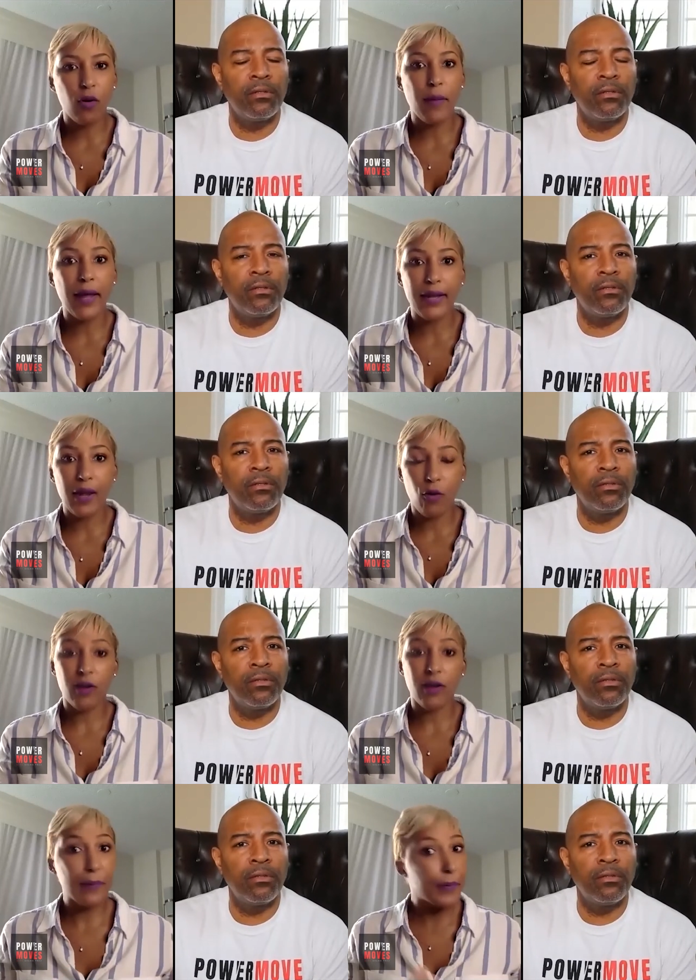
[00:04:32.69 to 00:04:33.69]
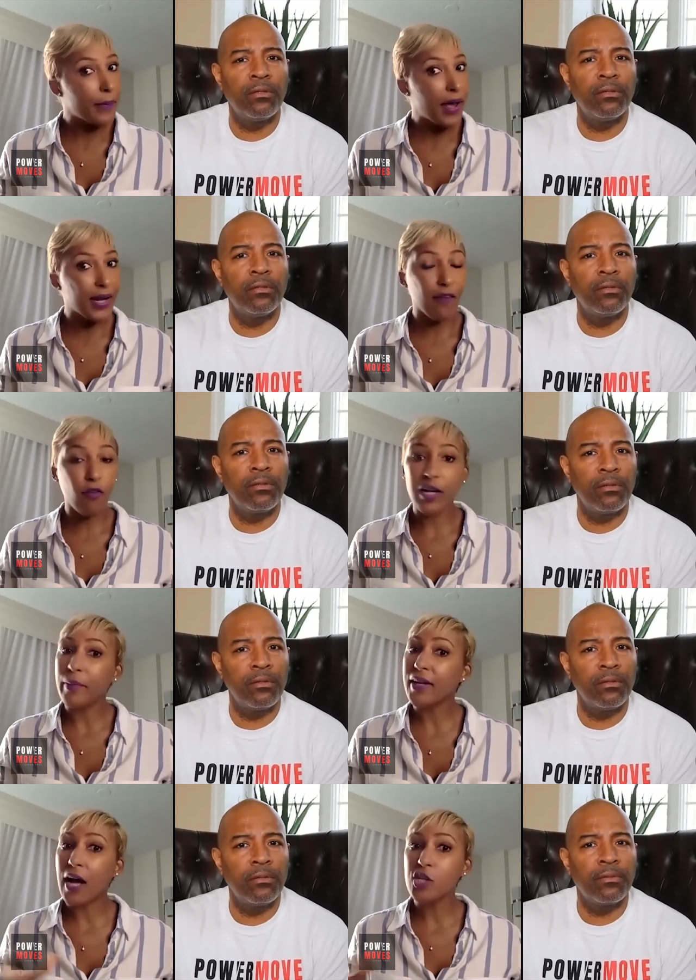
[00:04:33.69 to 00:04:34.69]
Speaker 1: on my network. Now, keep in mind, I've already
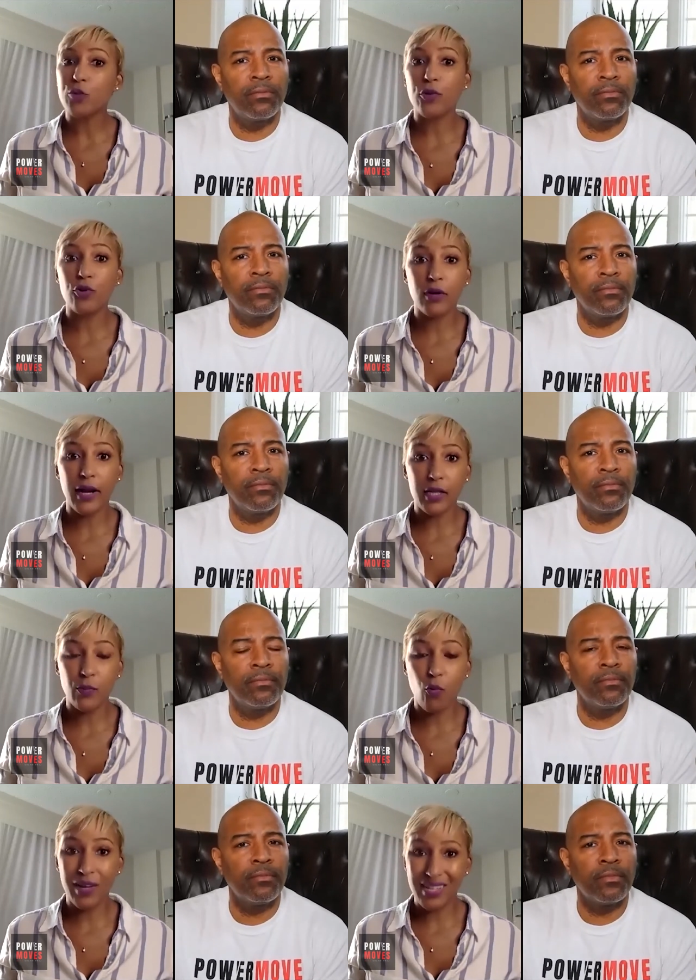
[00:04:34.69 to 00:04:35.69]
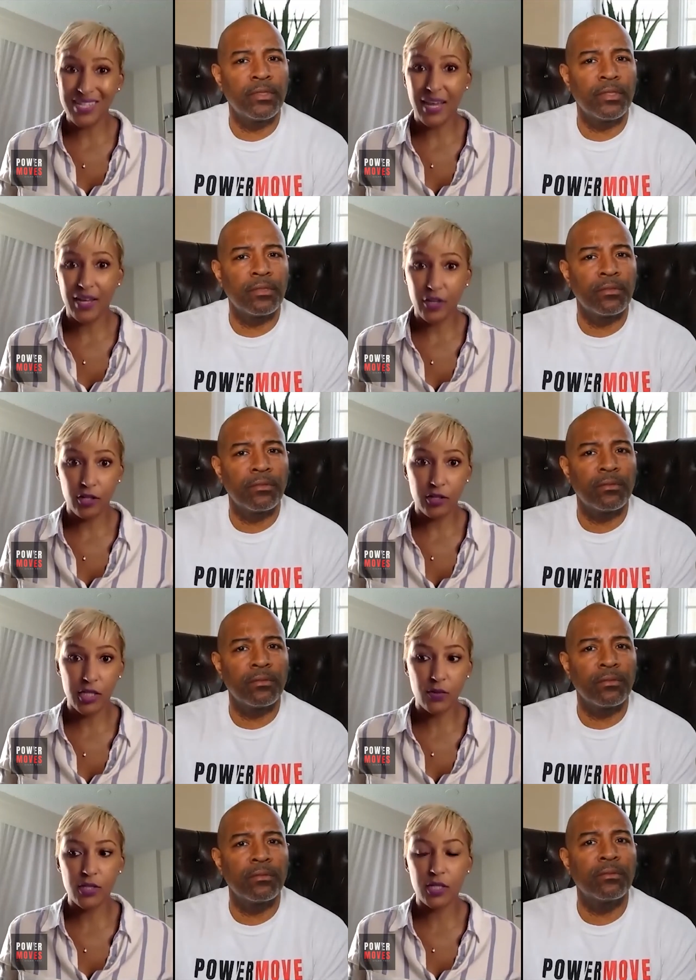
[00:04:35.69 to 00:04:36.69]
been an entrepreneur at this point 10 years.
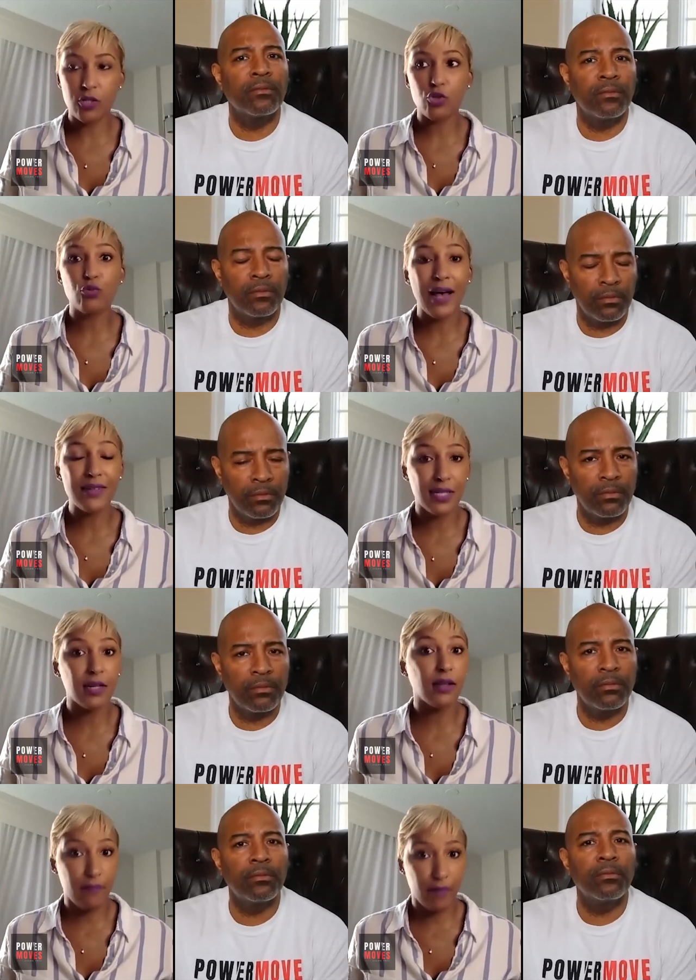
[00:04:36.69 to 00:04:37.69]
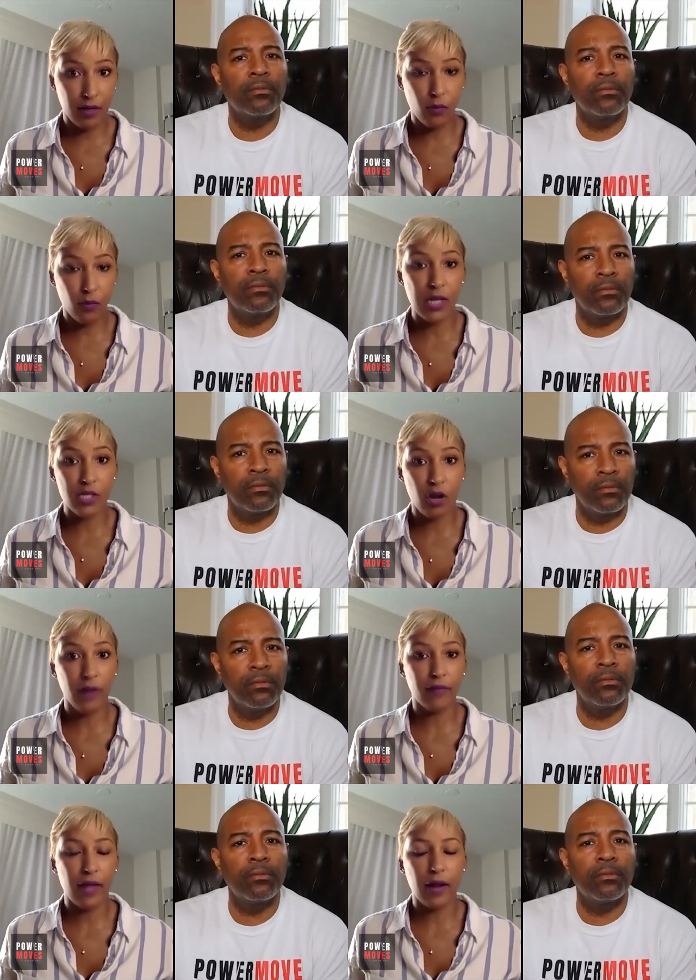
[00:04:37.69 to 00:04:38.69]
This was in 2011 when I
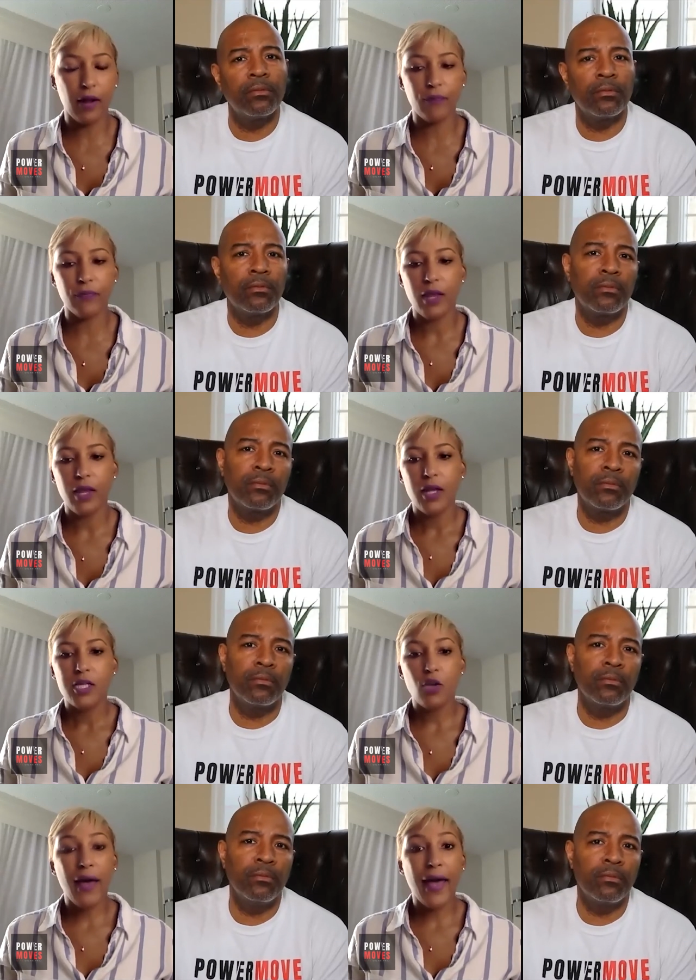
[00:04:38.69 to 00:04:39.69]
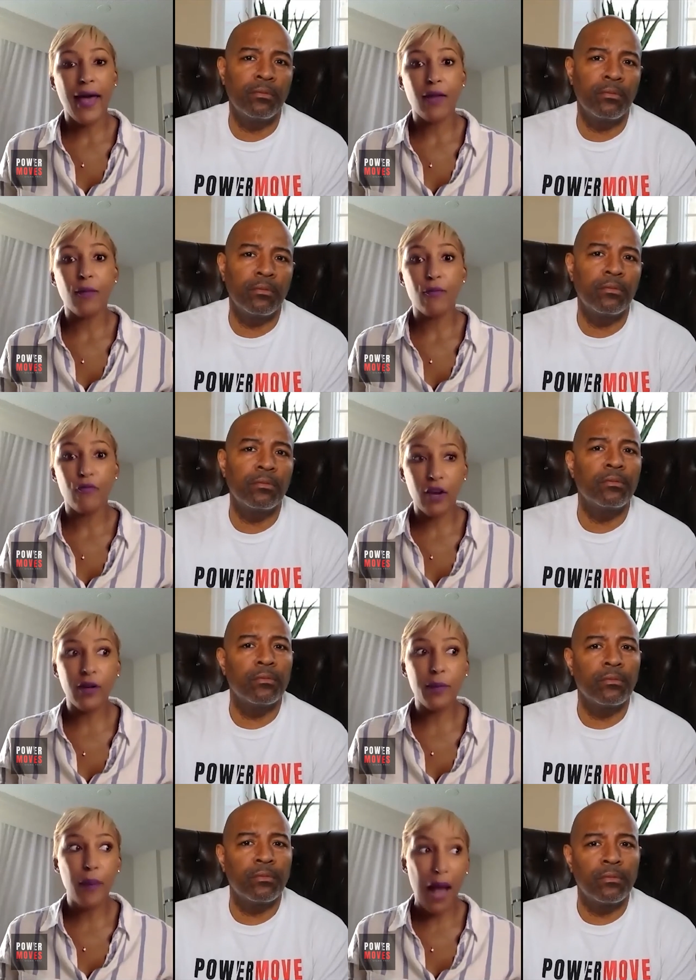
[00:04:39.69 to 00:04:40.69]
started Flatout. Mm-hmm. So I had a
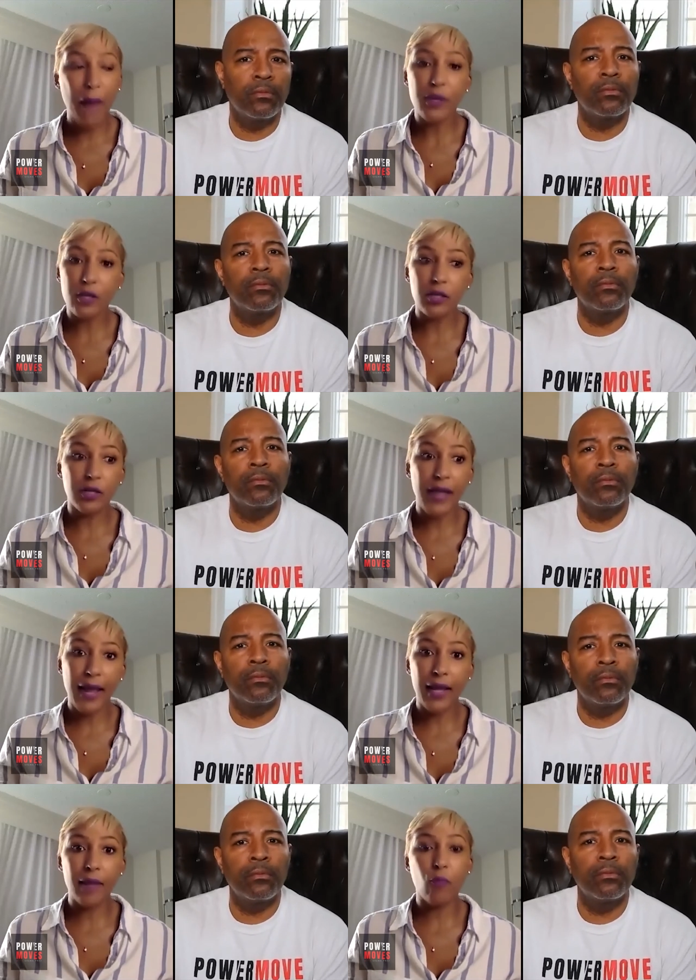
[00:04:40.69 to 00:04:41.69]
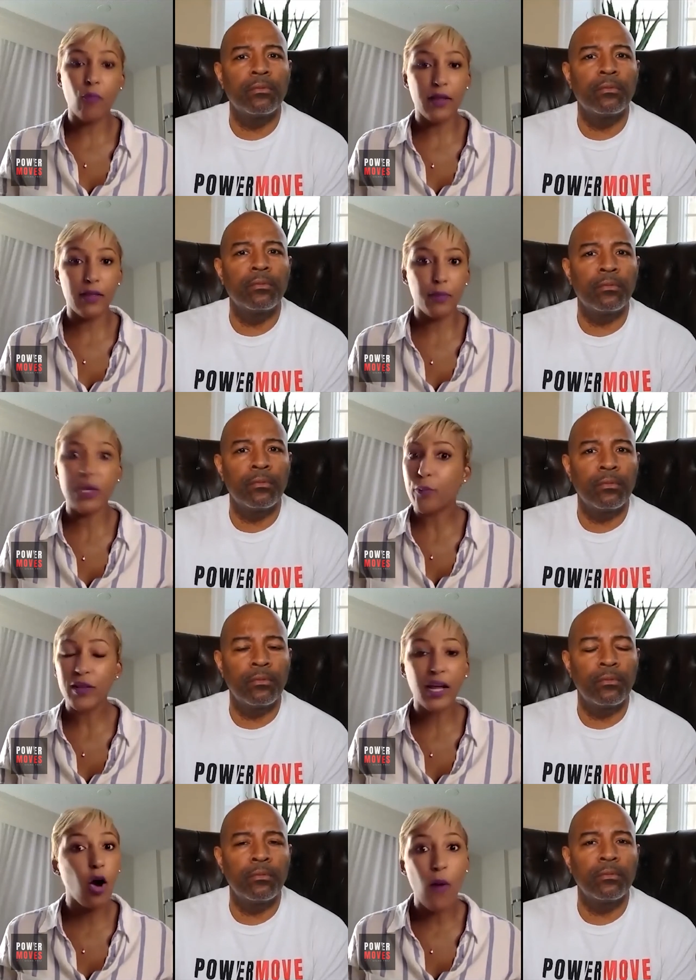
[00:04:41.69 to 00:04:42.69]
very popular name with people
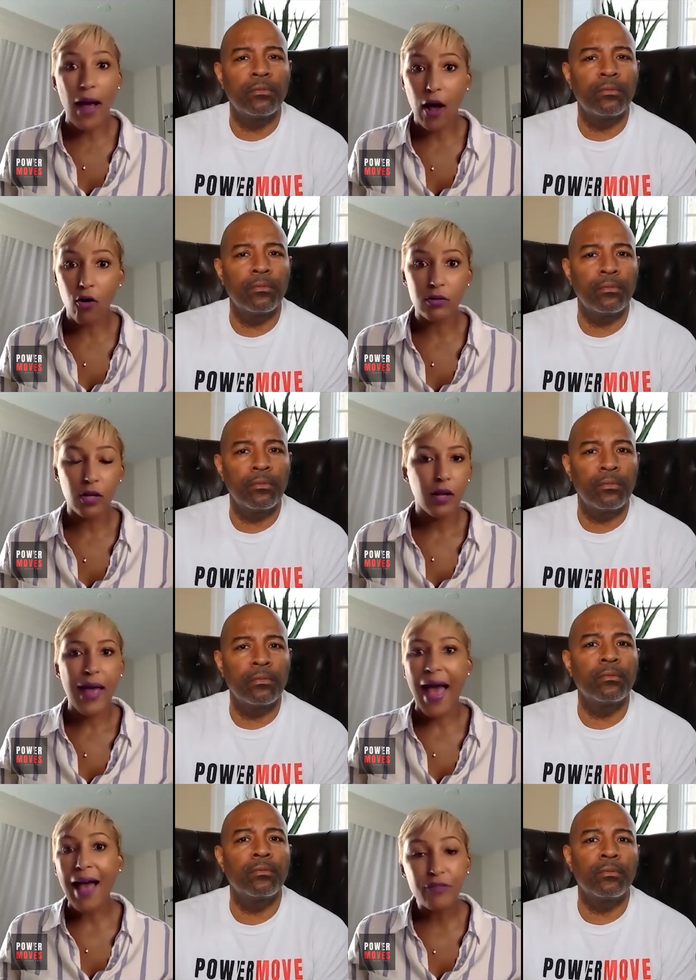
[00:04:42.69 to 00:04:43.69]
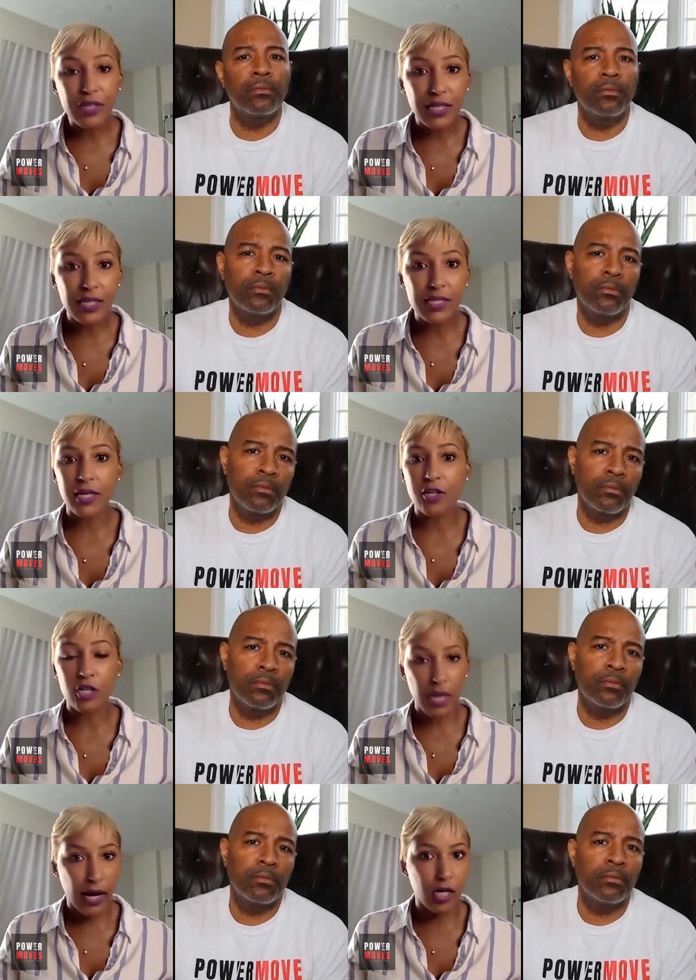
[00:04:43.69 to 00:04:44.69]
that go out, athletes,
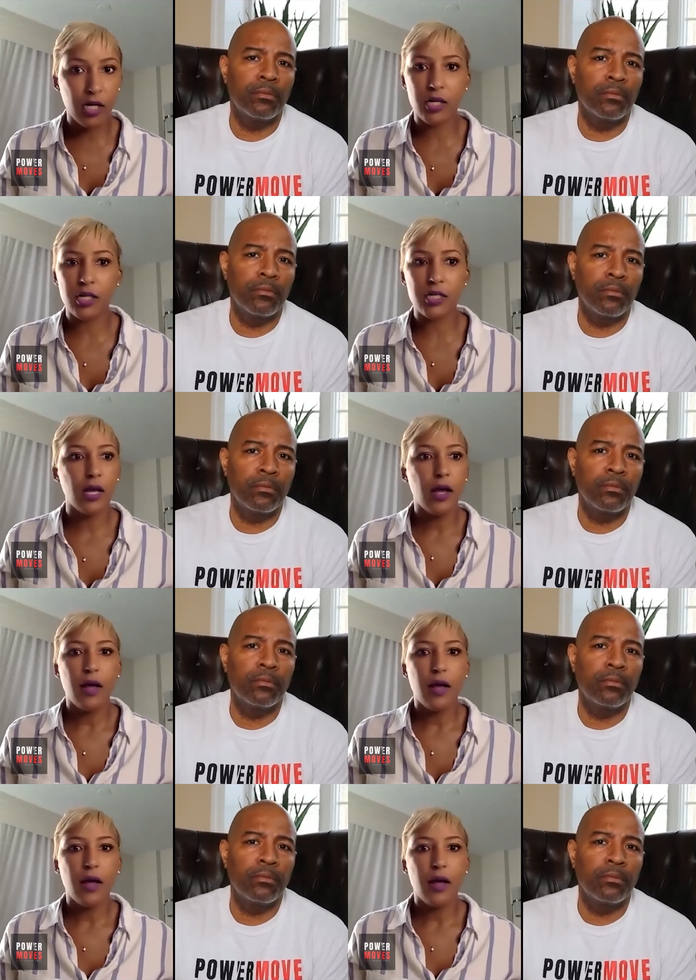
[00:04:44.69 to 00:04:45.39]
entertainers,